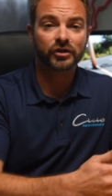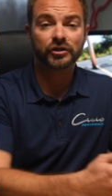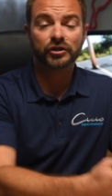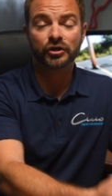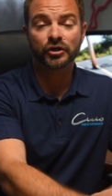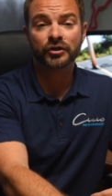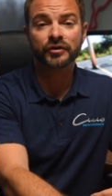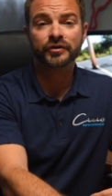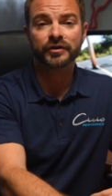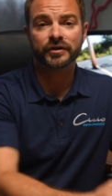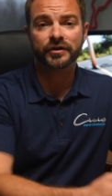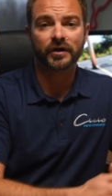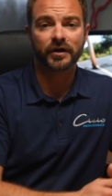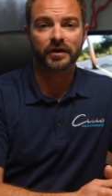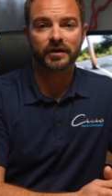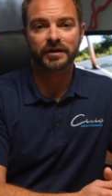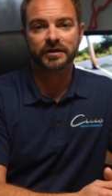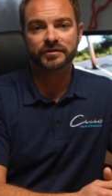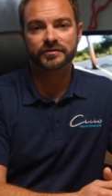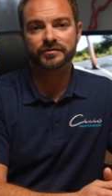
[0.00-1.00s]
and learn the
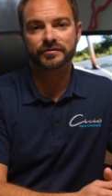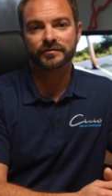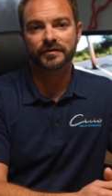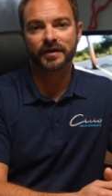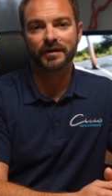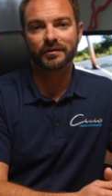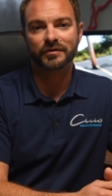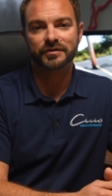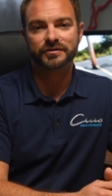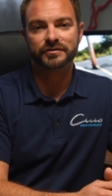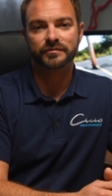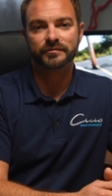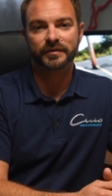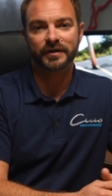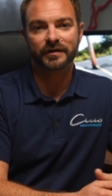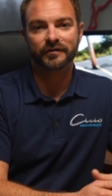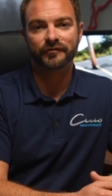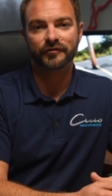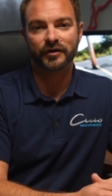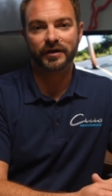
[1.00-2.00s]
car. And so that was
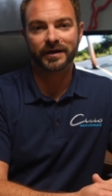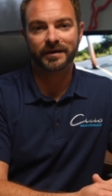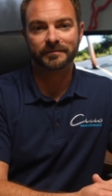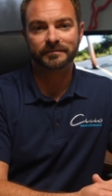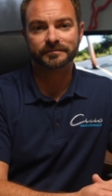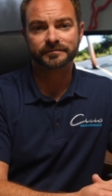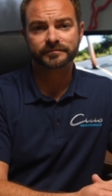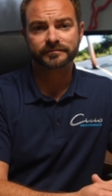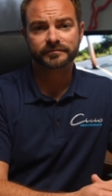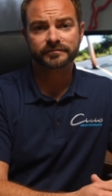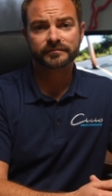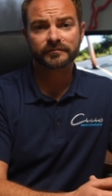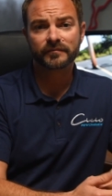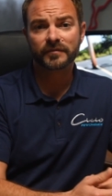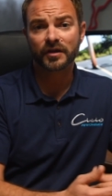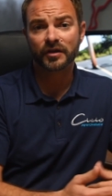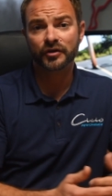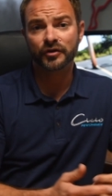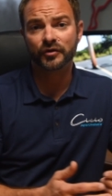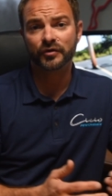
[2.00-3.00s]
big for him,
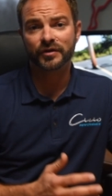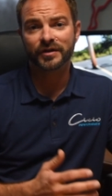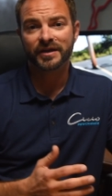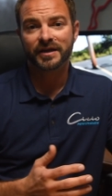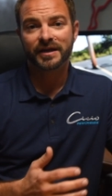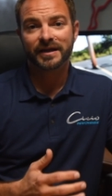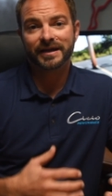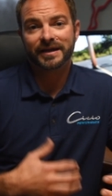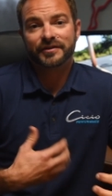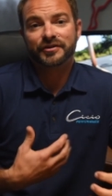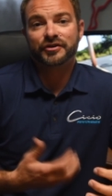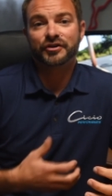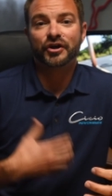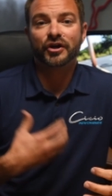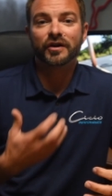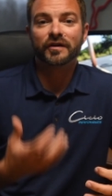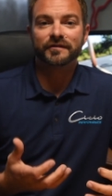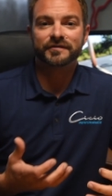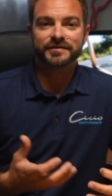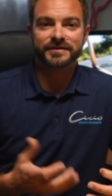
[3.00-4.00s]
you know, get the
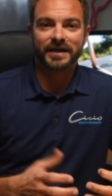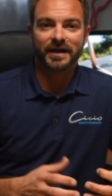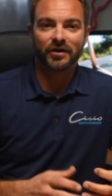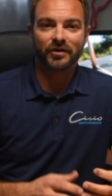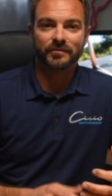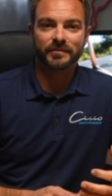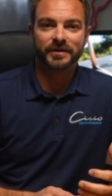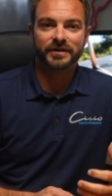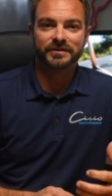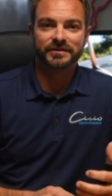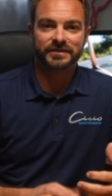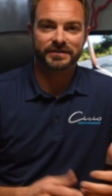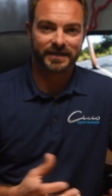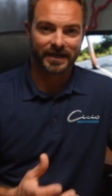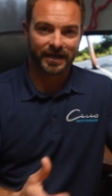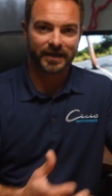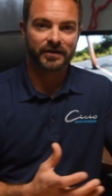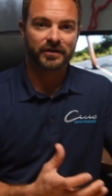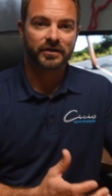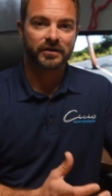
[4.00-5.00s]
nerves out, because he's
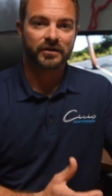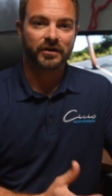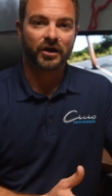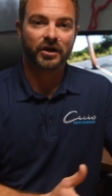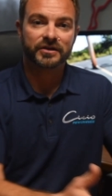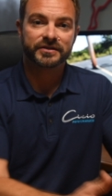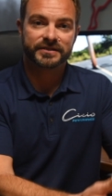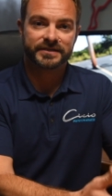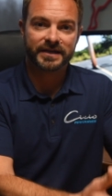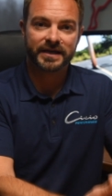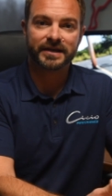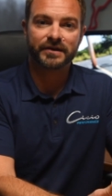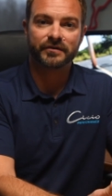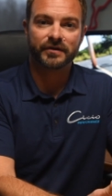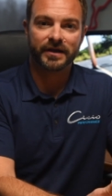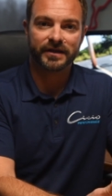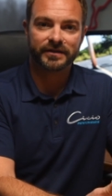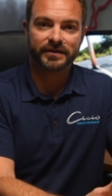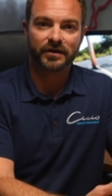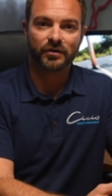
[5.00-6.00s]
got us standing
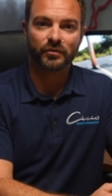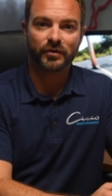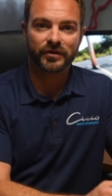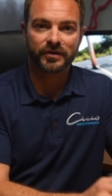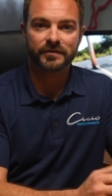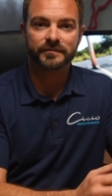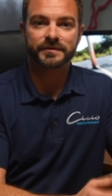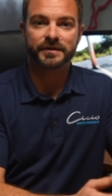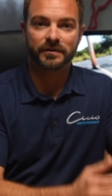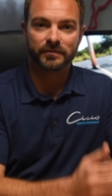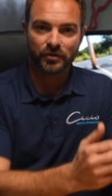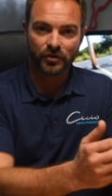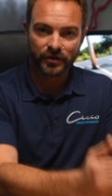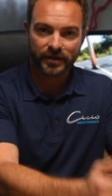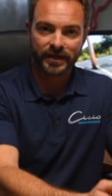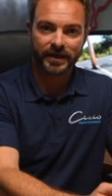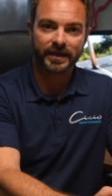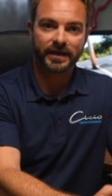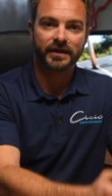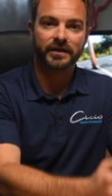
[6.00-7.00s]
right there with him, tell him,
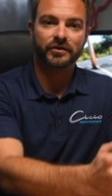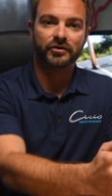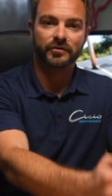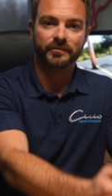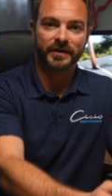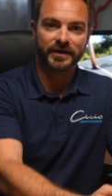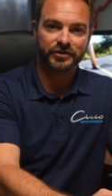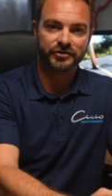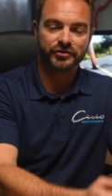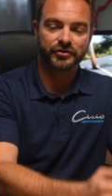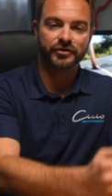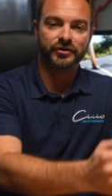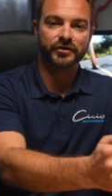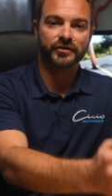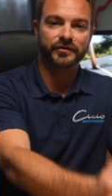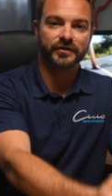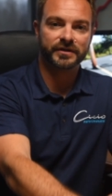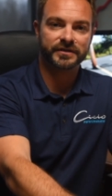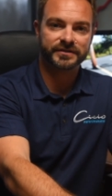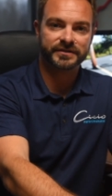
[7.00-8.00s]
okay, you know, make sure you're
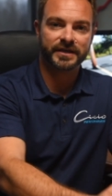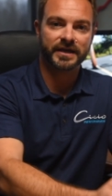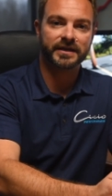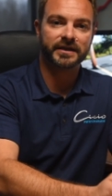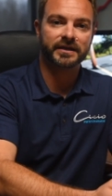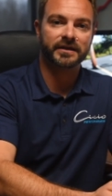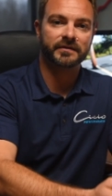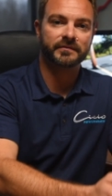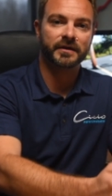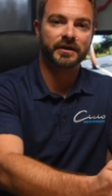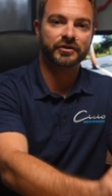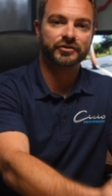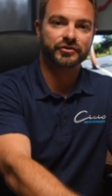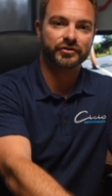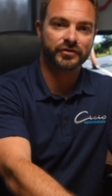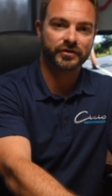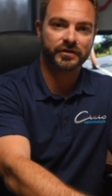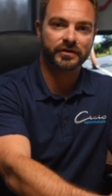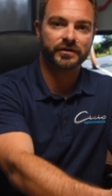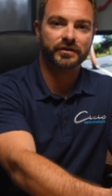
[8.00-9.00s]
in this setting, make
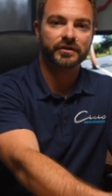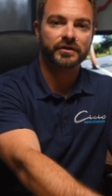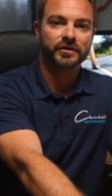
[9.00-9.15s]
sure that